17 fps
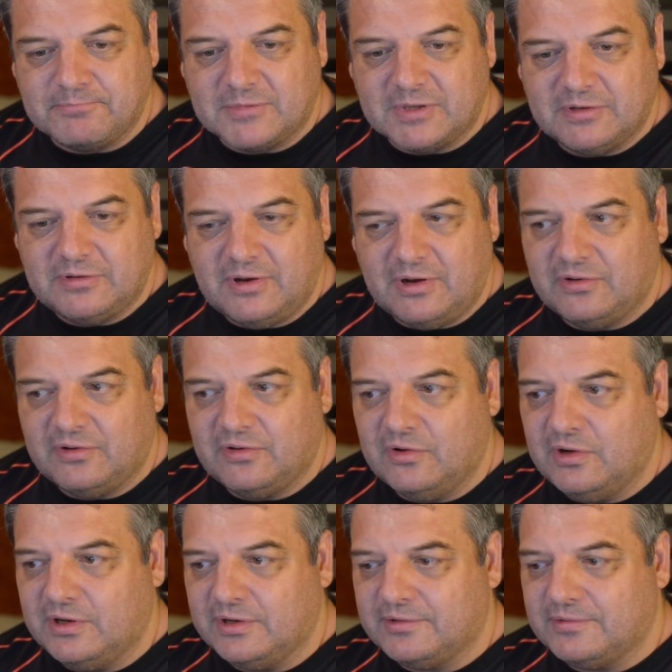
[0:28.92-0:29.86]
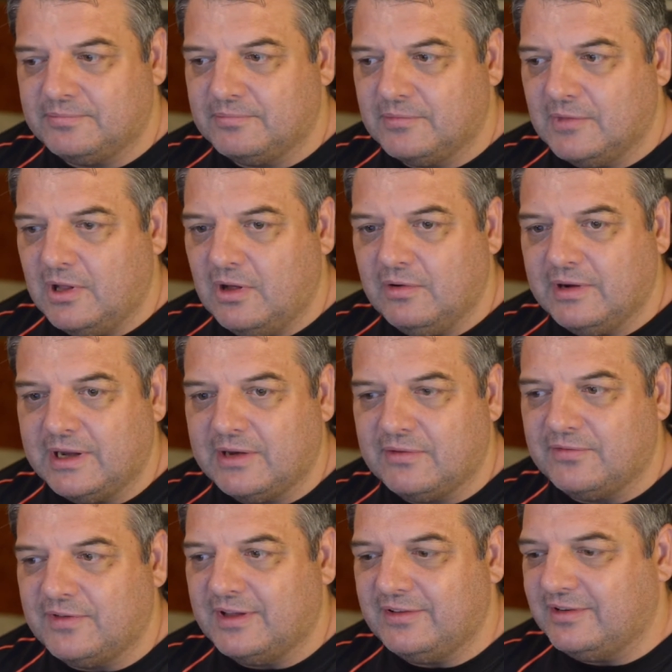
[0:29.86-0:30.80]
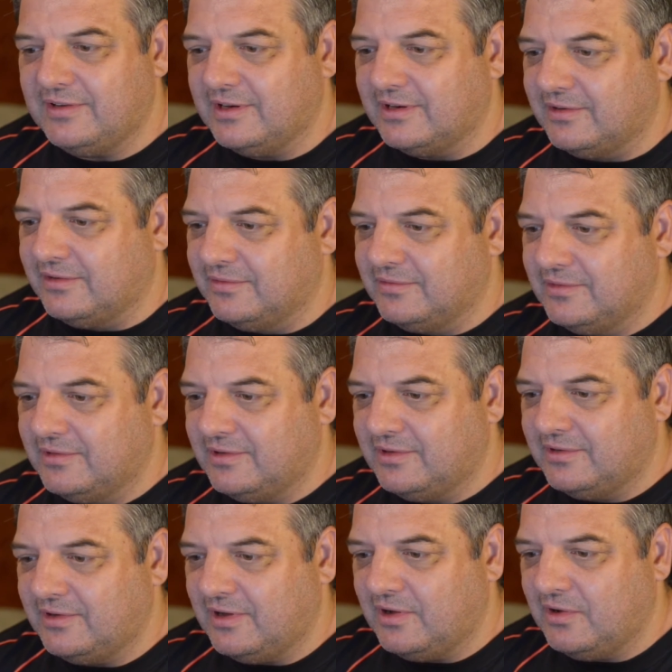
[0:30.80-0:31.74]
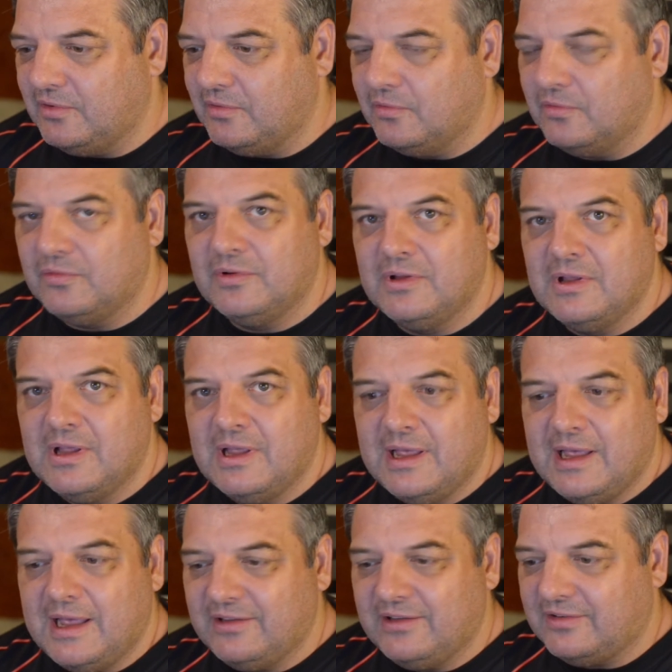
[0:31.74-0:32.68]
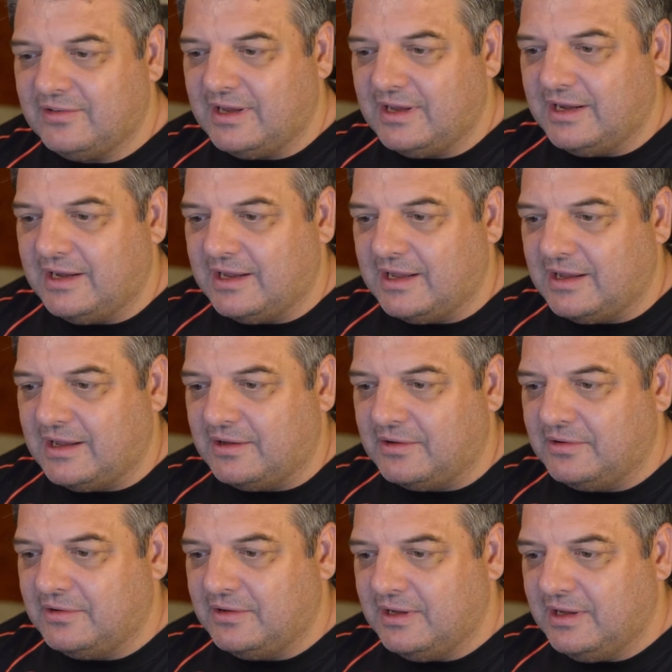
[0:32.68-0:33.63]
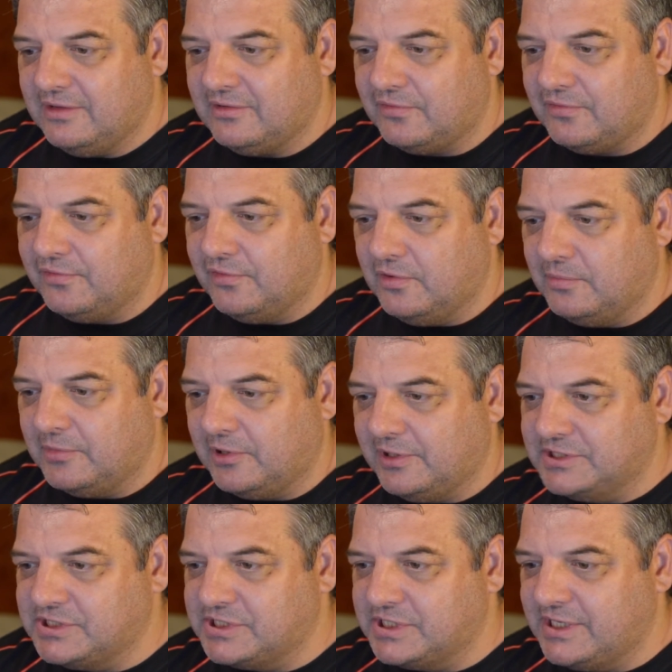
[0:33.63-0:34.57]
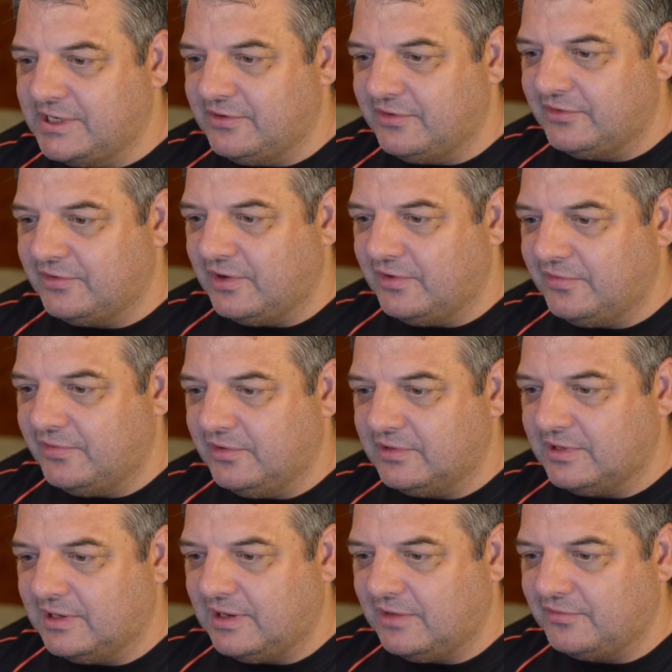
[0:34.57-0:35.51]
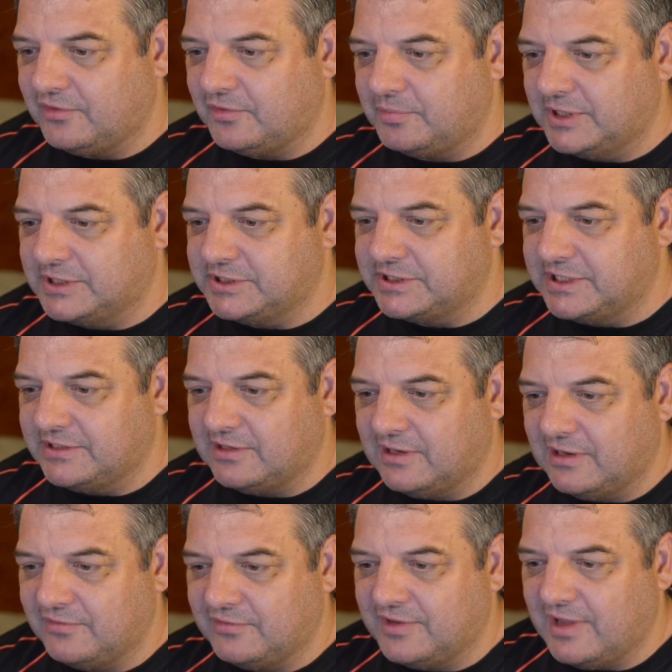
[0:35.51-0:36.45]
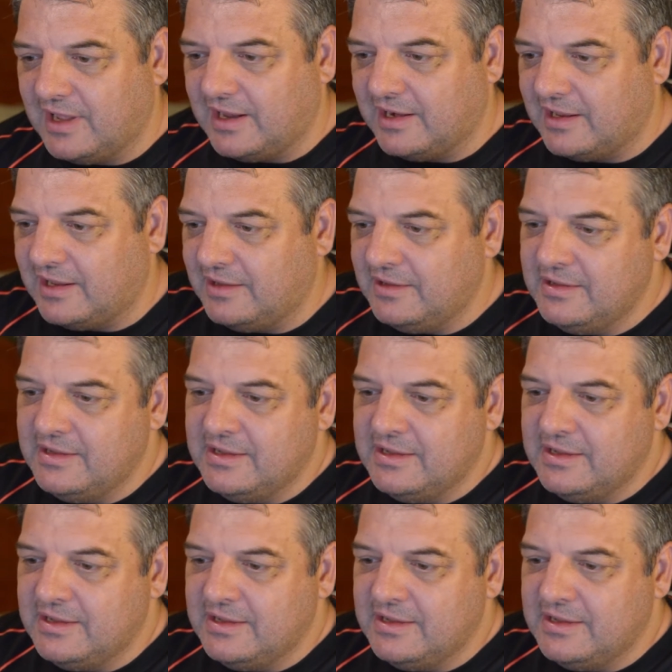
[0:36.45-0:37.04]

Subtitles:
so I thought I'll get invested. So as a former engineer and so forth, I love spreadsheets, I love data.